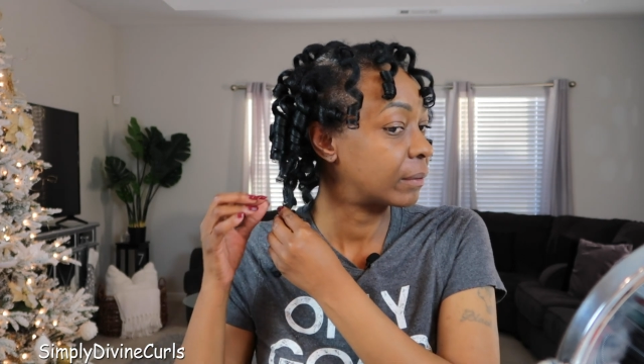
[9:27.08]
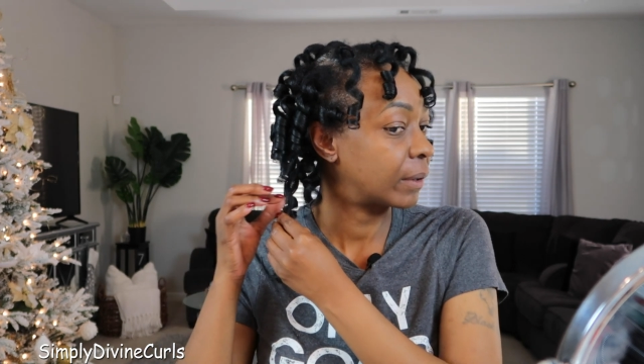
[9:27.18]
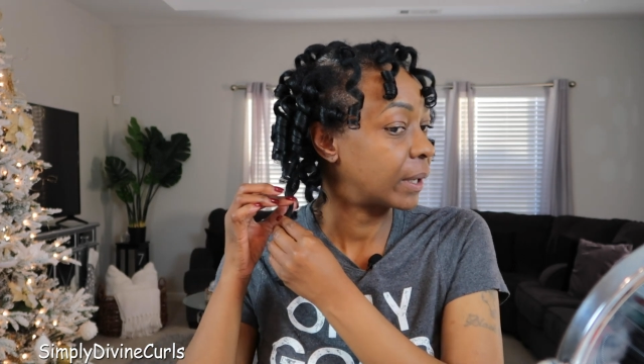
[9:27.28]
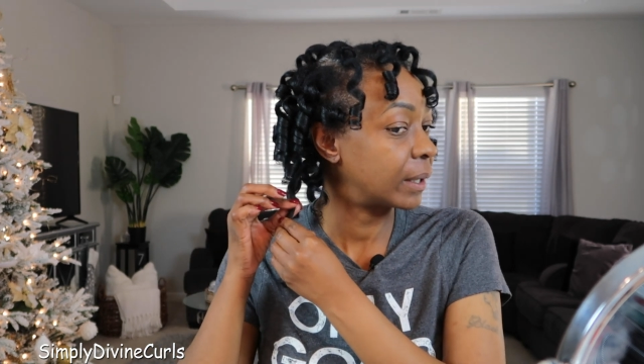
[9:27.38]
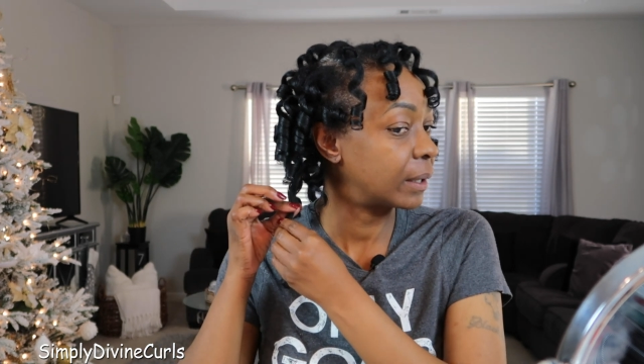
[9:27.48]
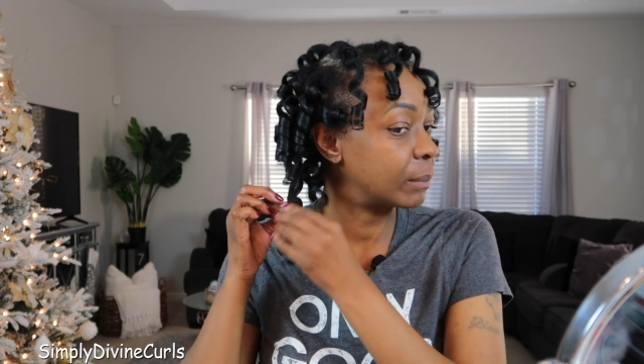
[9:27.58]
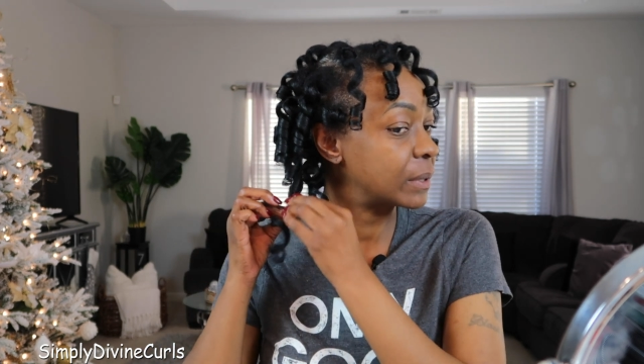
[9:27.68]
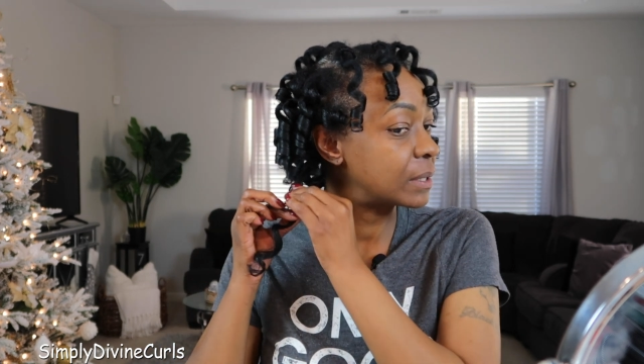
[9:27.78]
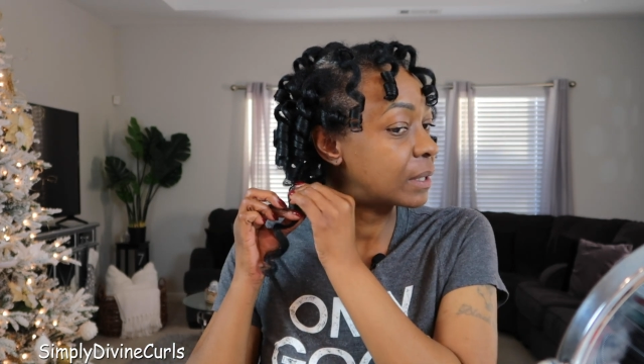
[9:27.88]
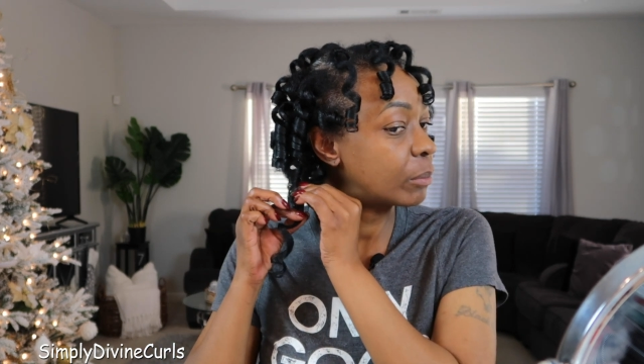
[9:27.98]
right? I'm gonna
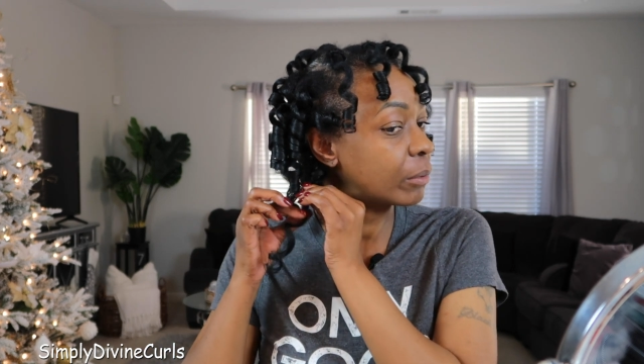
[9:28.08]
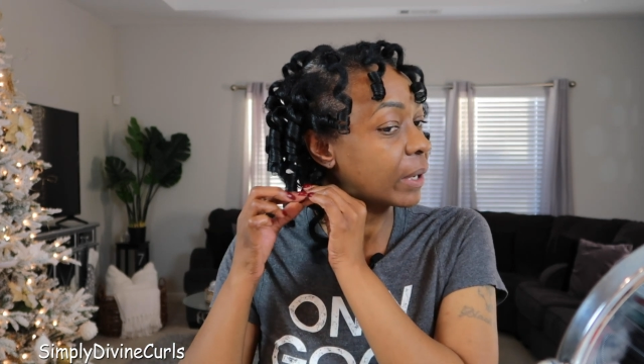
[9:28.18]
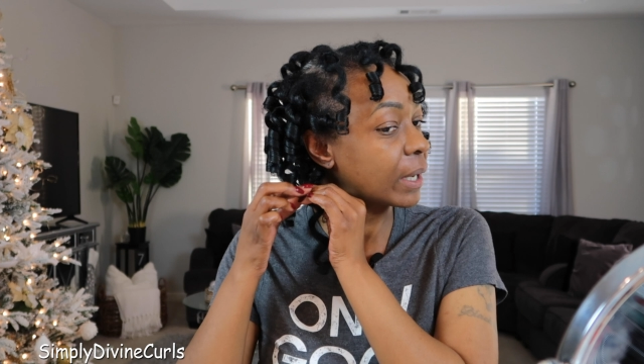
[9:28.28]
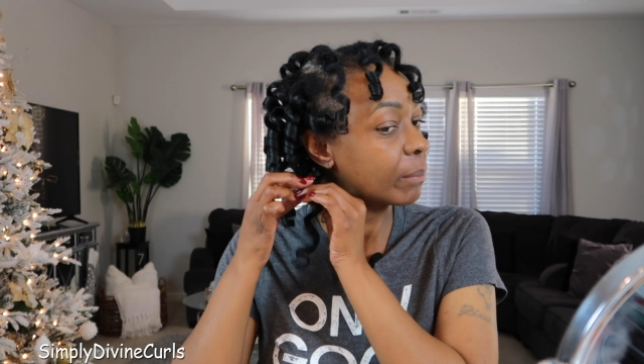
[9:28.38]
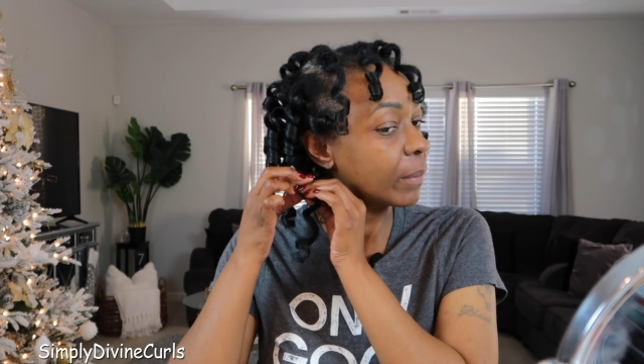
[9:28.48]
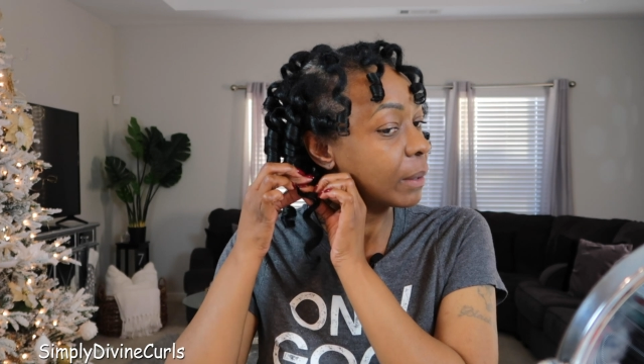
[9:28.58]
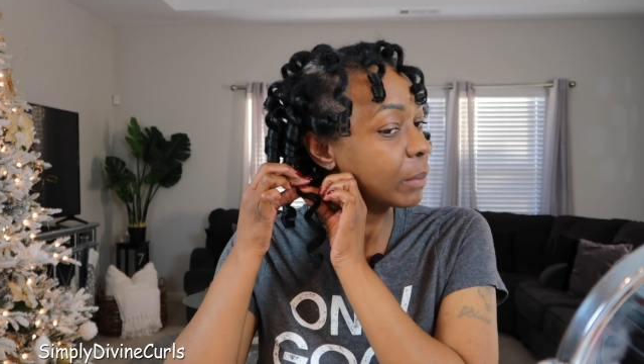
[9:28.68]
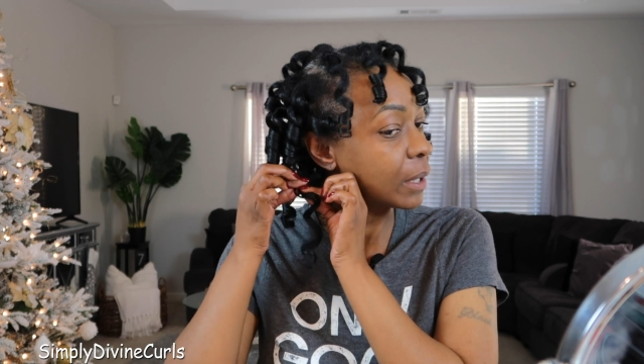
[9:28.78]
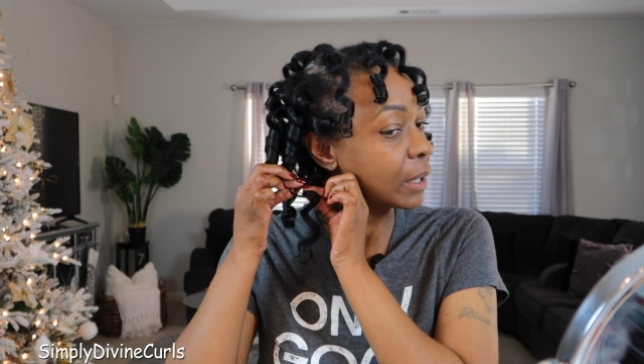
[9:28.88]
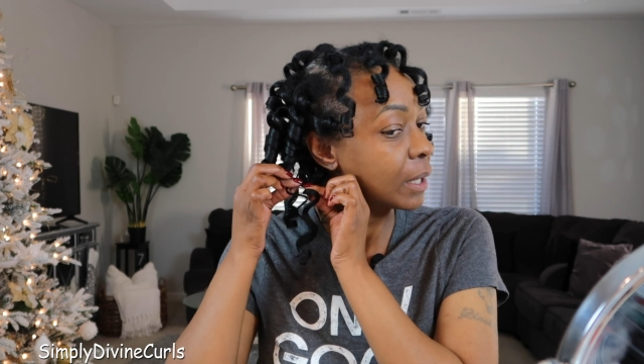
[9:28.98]
separate
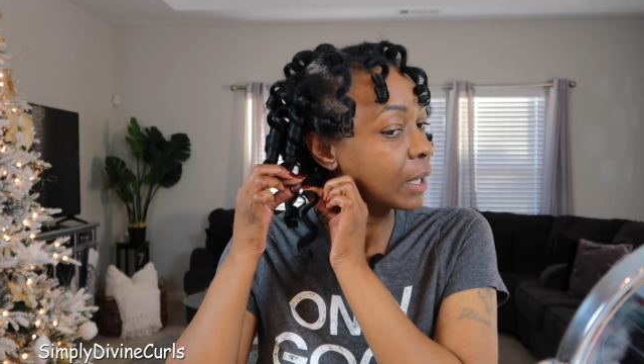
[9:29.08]
maybe